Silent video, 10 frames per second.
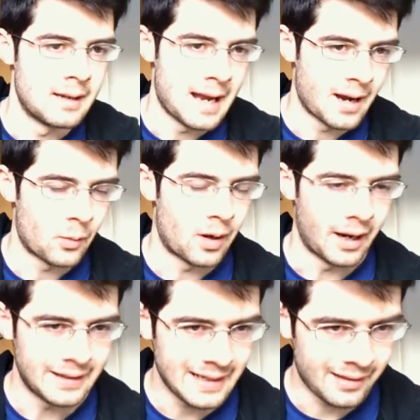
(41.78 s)
Now,
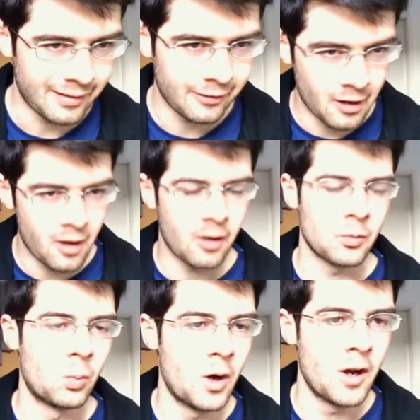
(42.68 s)
I did
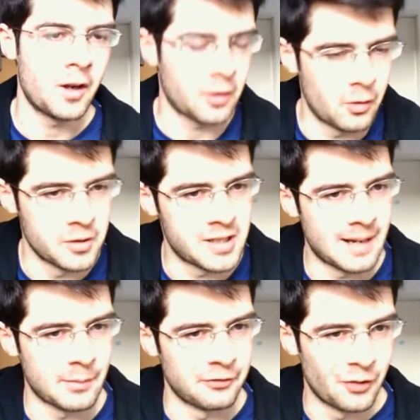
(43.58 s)
start work on
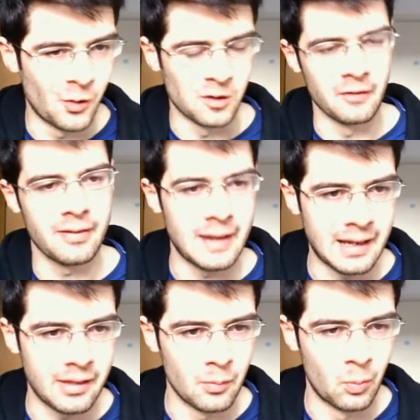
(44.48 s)
Chapter 4 of
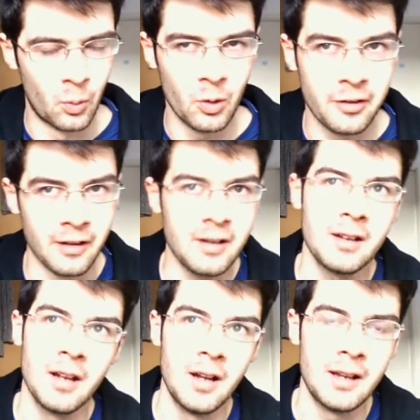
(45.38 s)
Thicker Than
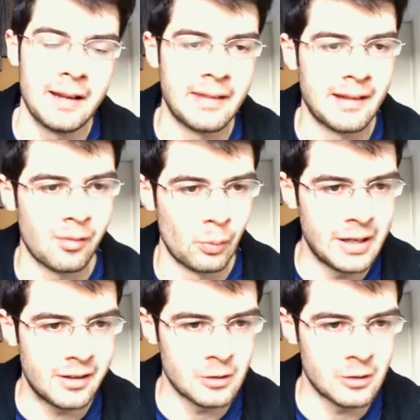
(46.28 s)
Water earlier this week,